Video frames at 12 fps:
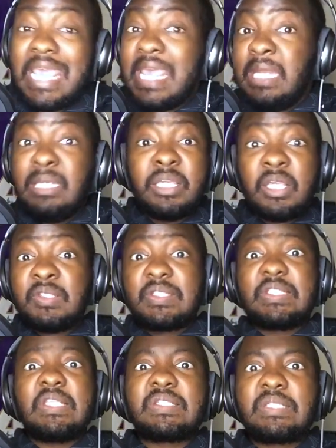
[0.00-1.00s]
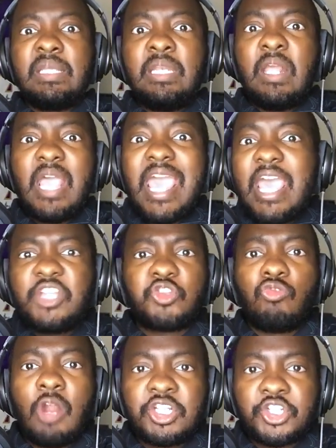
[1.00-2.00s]
inconsistent edge
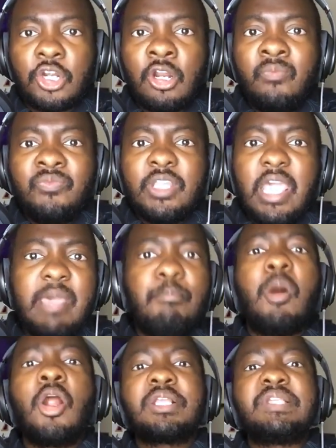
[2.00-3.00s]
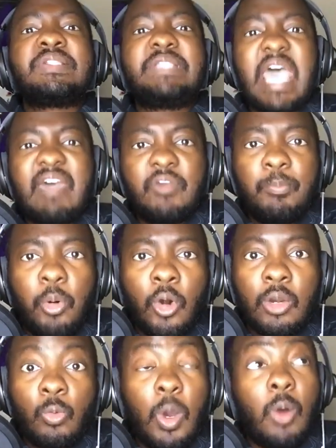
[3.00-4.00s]
rusher in Marcus
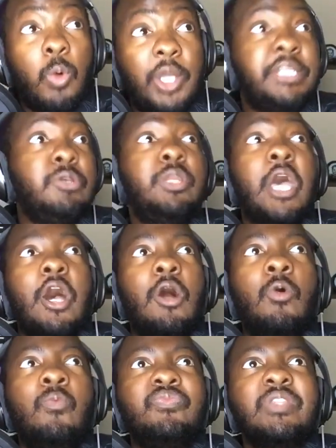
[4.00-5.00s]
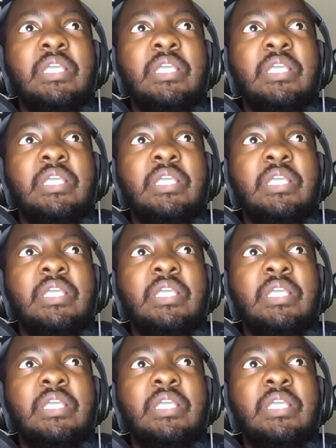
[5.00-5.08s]
Davenport? Well, what do you know?